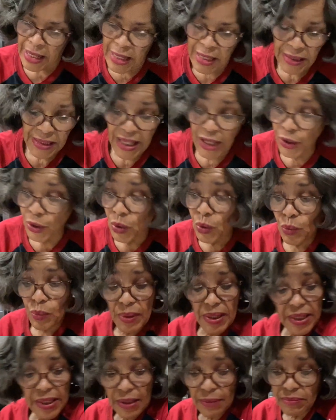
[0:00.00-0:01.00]
That whole wheat,
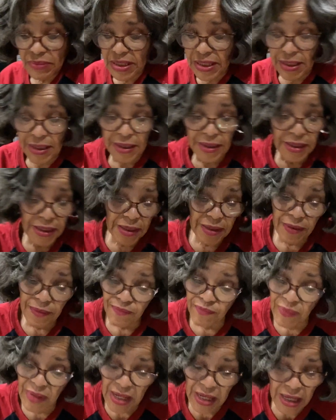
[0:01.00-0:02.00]
I'm telling you,
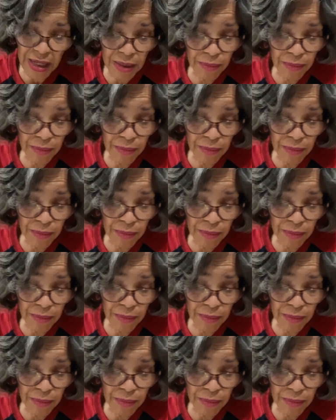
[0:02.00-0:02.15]
it